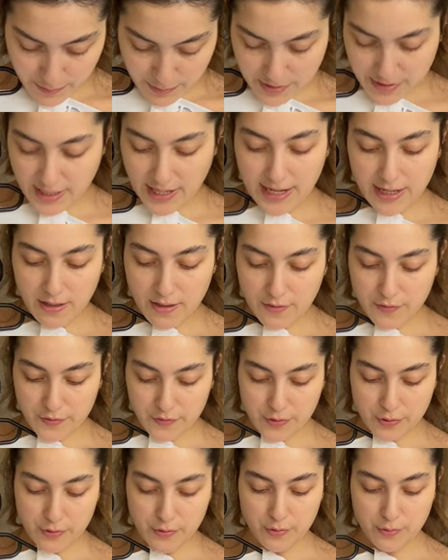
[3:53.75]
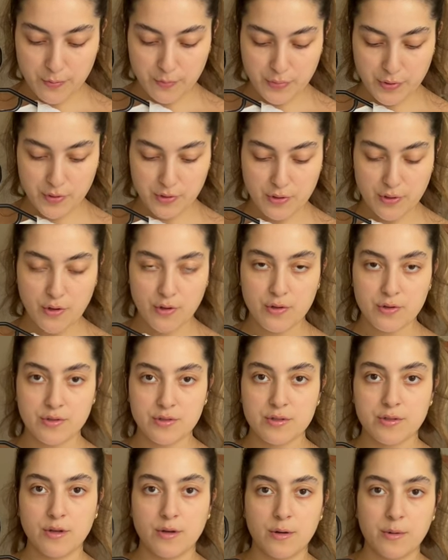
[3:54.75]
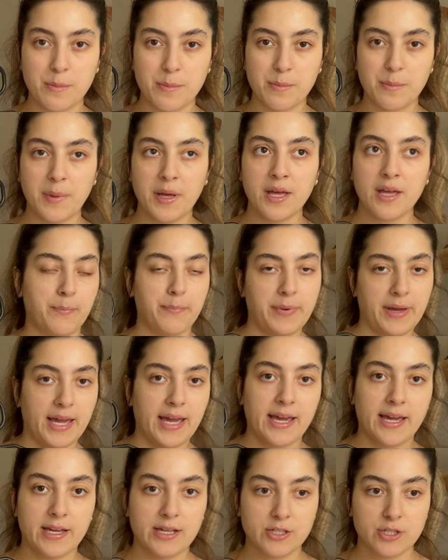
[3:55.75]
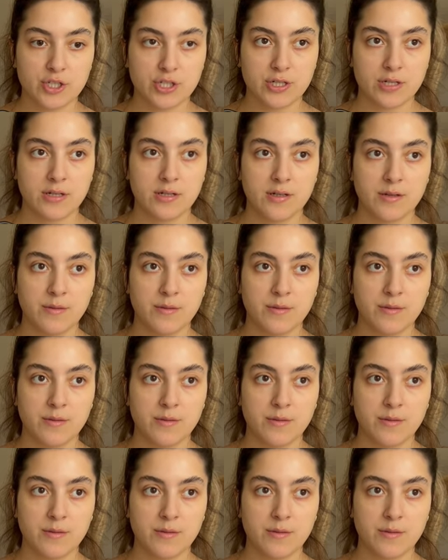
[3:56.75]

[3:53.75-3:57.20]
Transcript: but I love to put on some beige